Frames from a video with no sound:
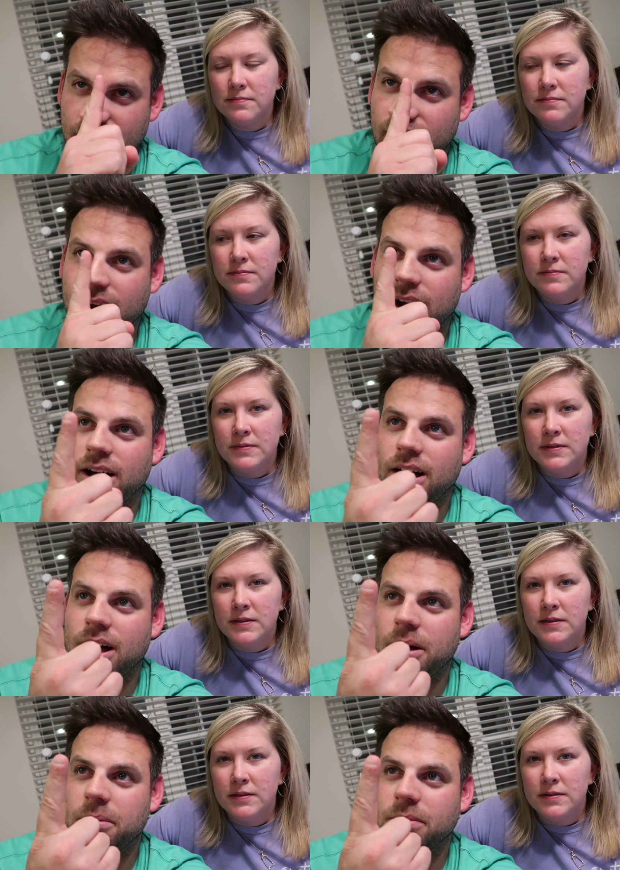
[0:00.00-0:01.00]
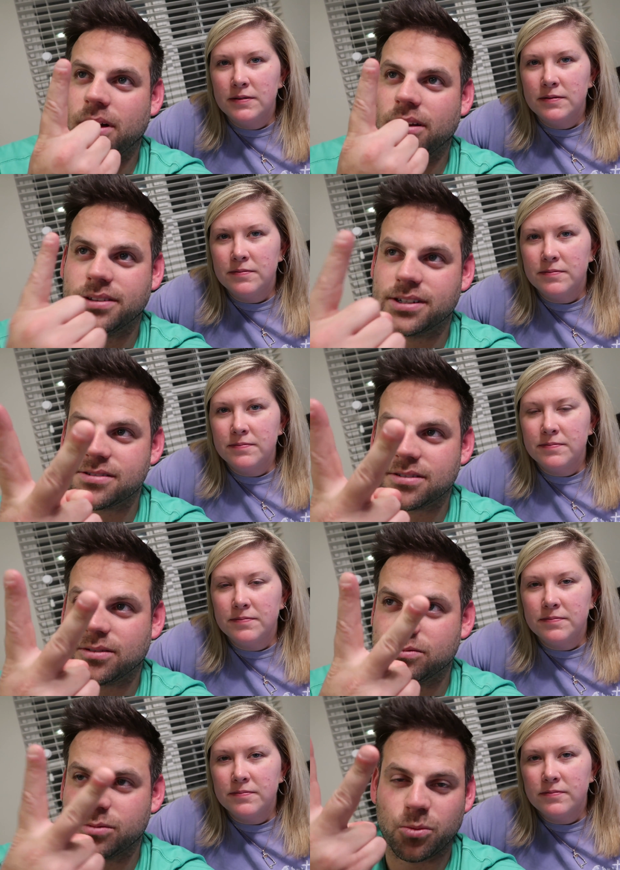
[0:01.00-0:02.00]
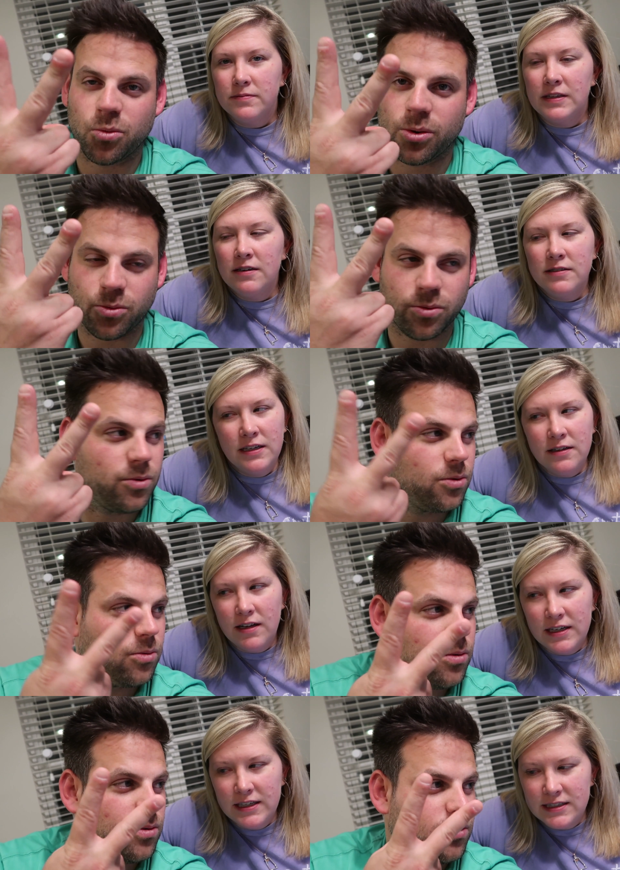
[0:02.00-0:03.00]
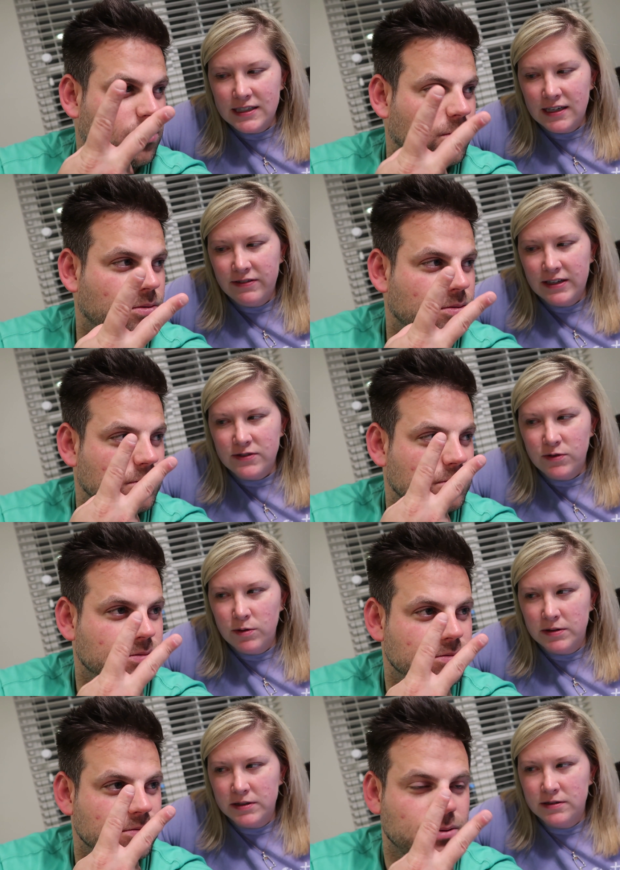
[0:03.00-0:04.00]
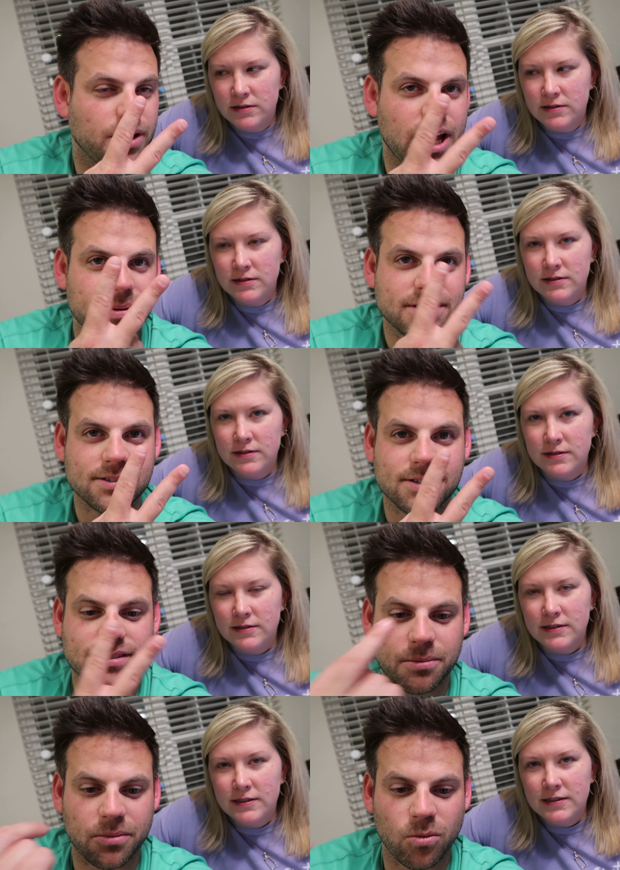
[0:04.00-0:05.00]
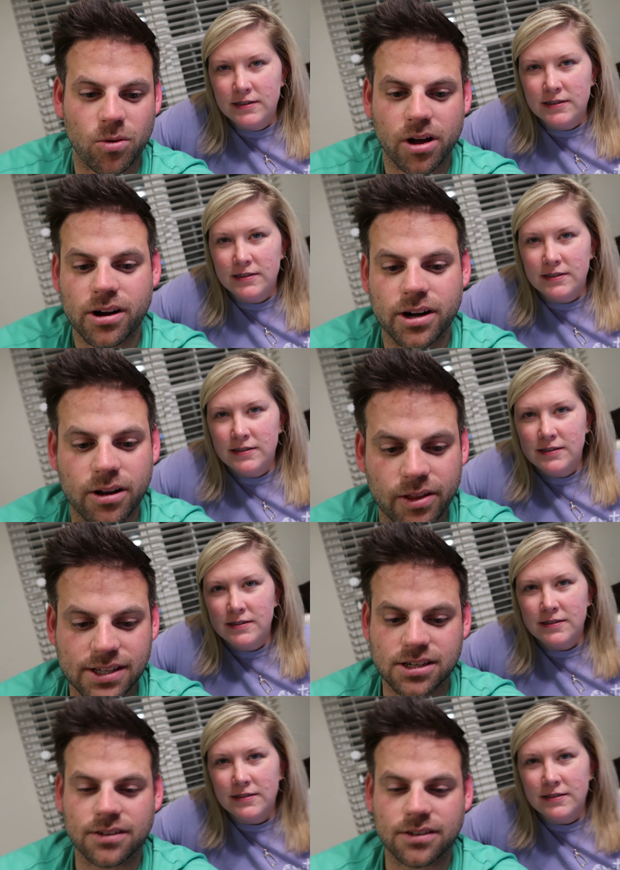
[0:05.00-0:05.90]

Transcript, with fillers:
Speaker 1: There's, they
Speaker 2: don't need a lot of hints. They can fast
Speaker 1: forward. What happens in the summer? Water and all that